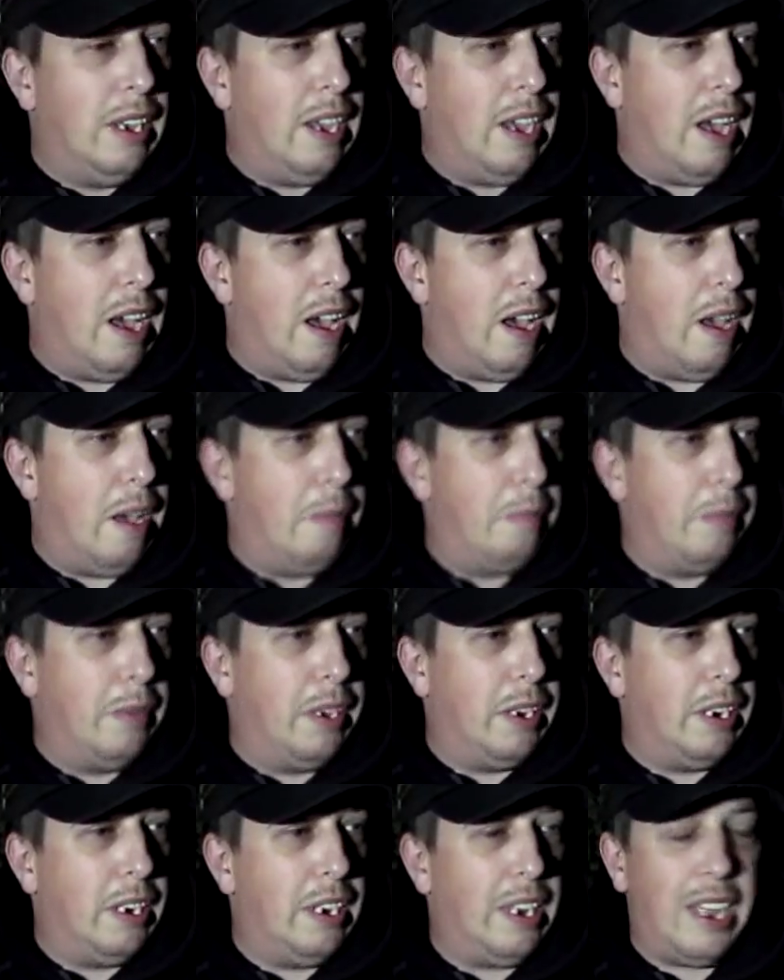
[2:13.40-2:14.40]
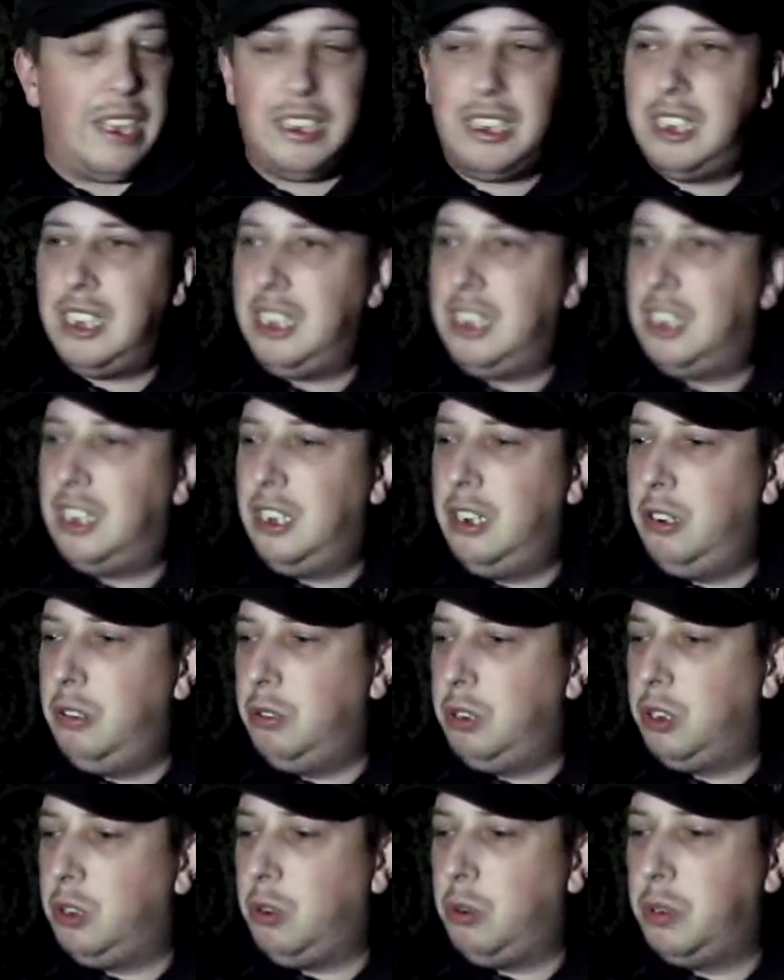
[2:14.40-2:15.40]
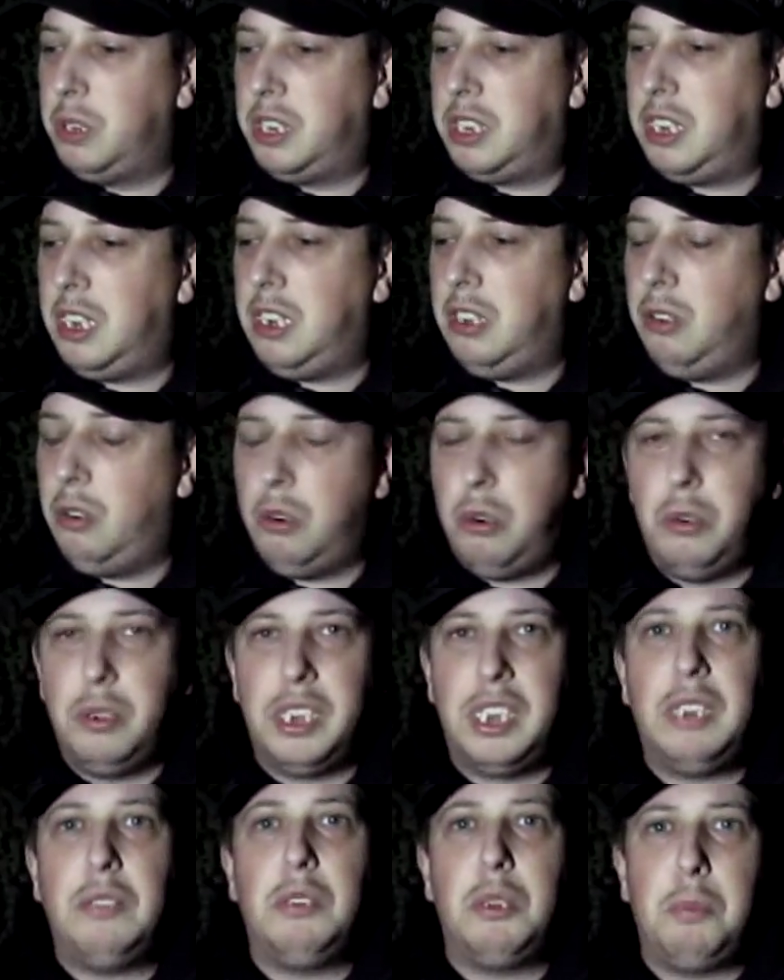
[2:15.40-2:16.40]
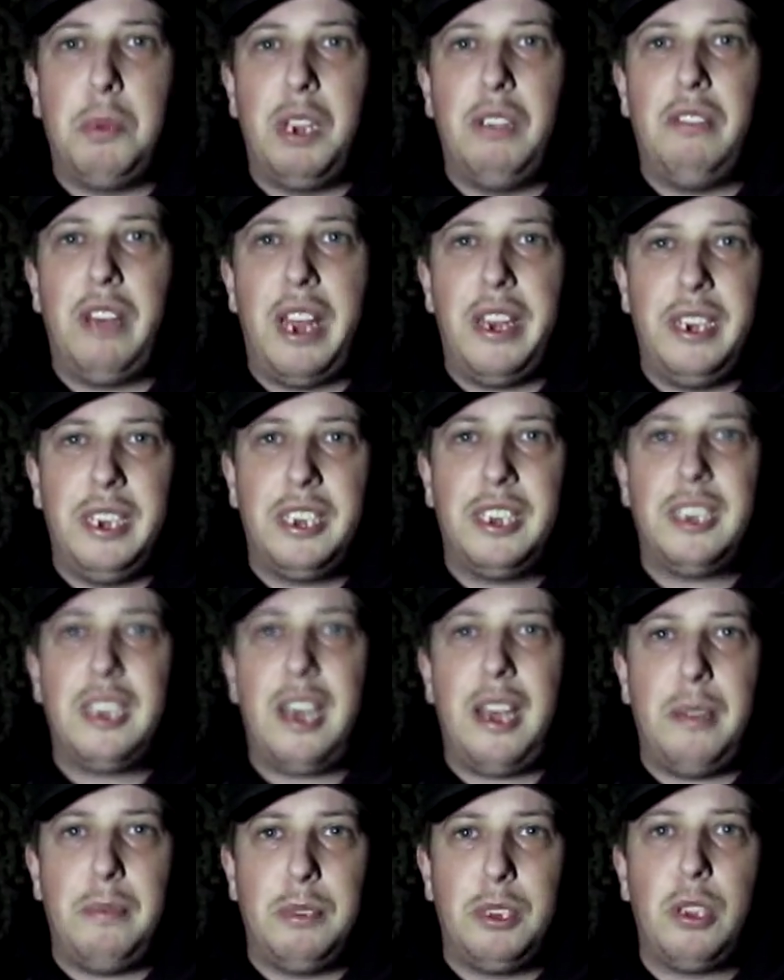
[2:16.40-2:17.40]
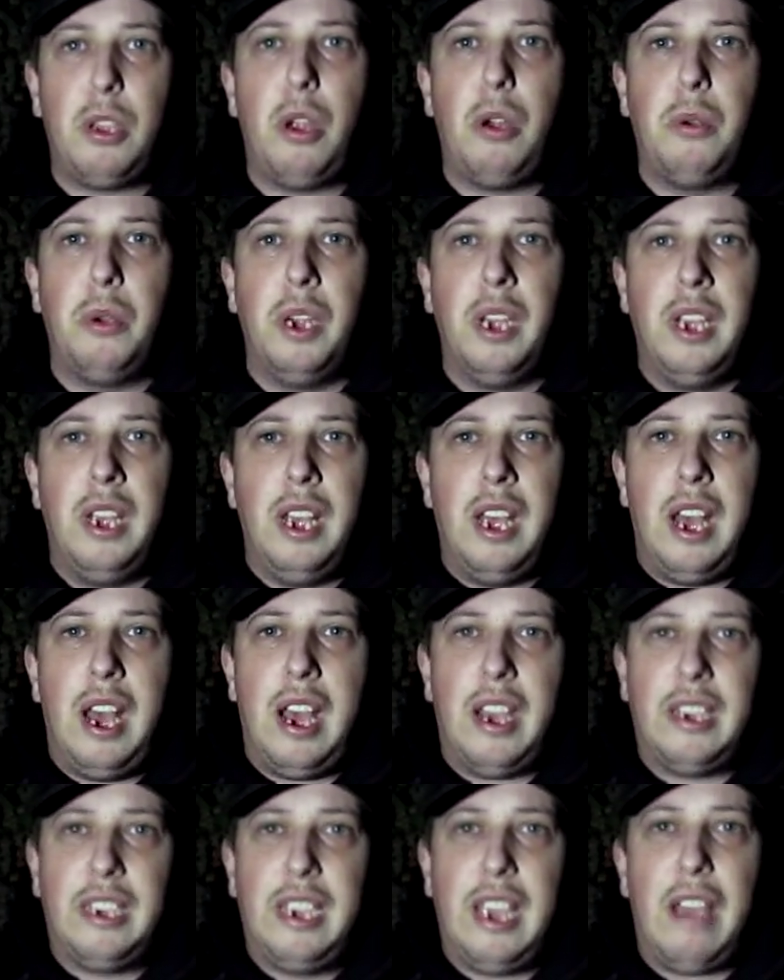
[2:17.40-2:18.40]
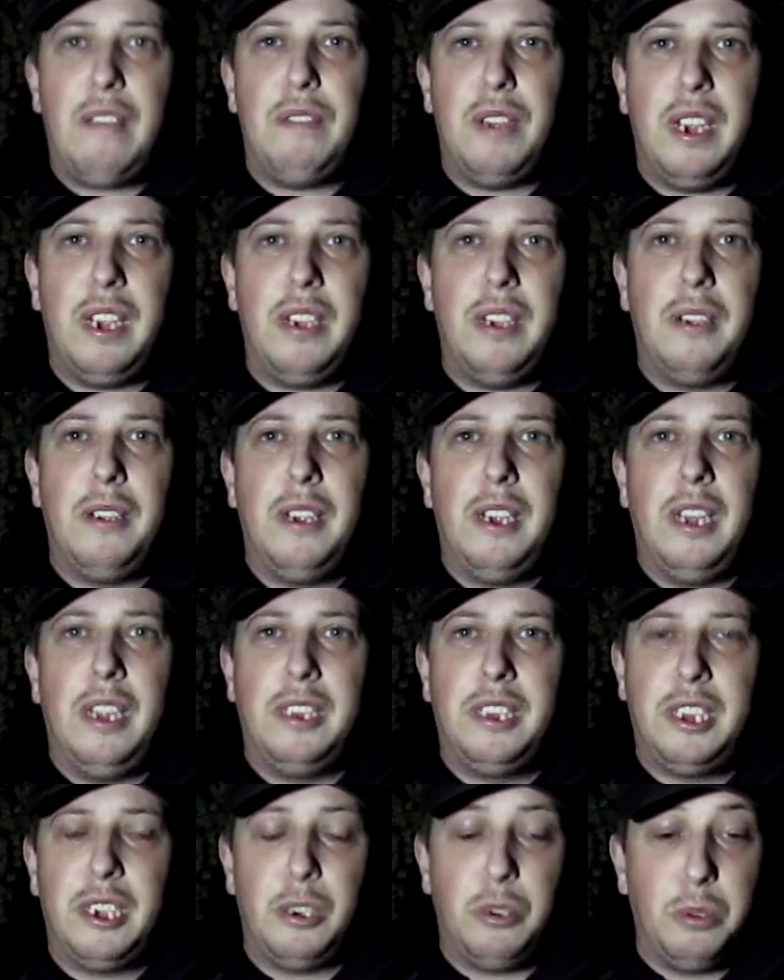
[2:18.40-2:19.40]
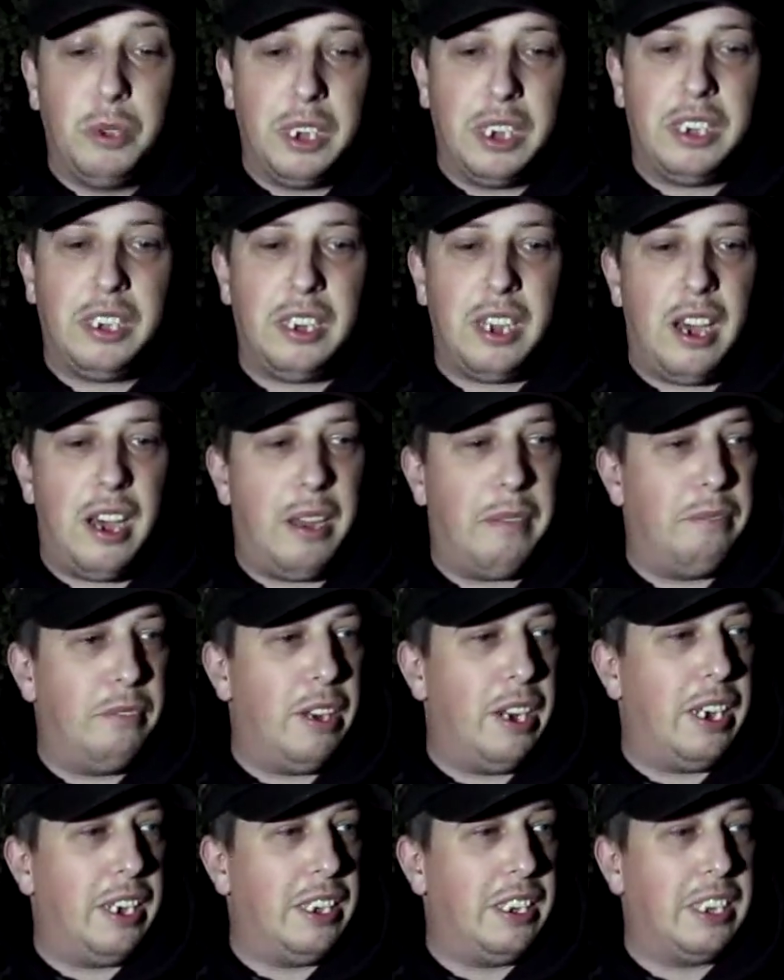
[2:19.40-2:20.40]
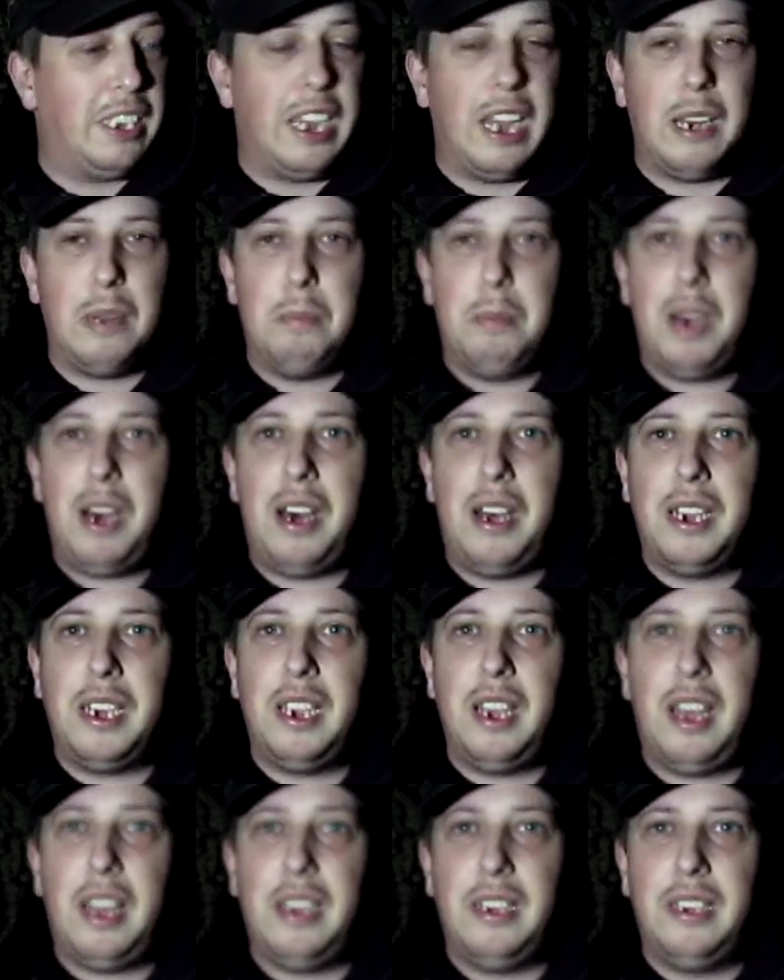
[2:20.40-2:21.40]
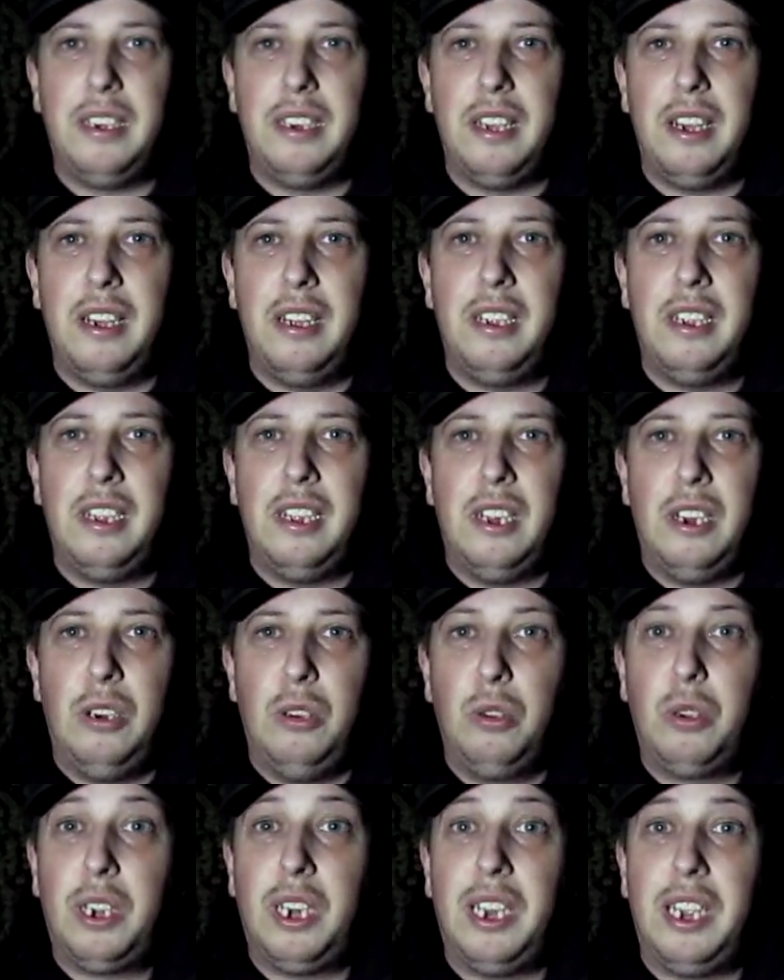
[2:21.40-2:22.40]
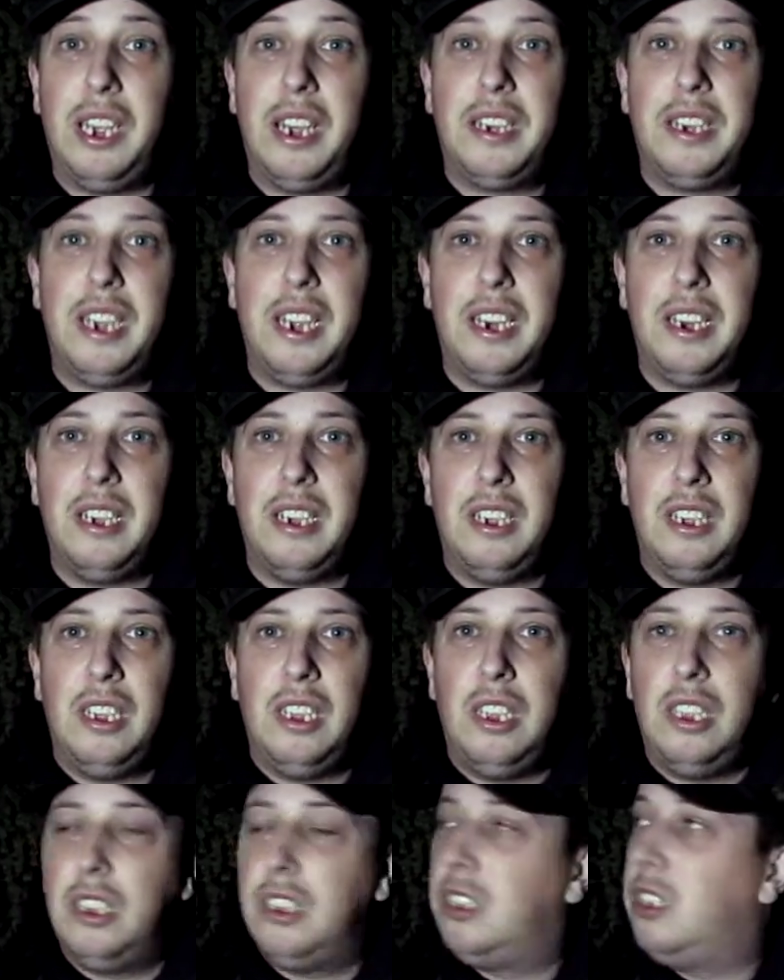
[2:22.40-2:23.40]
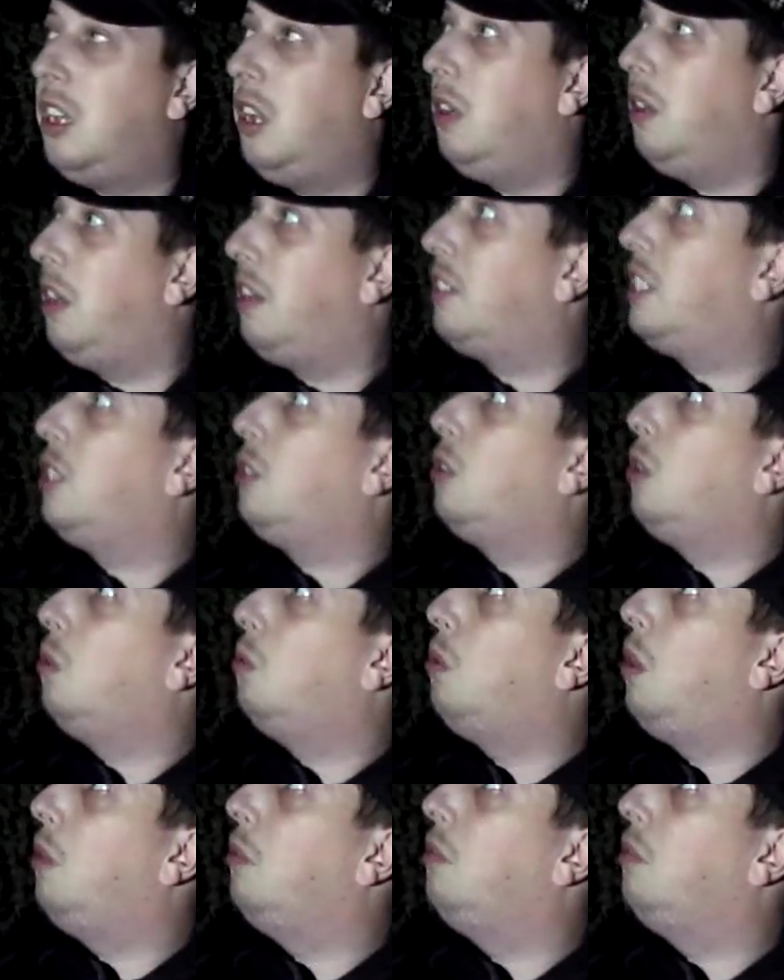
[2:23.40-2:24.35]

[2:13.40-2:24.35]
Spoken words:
Last season it always seemed to be around this time, so I gave it until this time really to get the bite, and luckily I did. So I've still got 1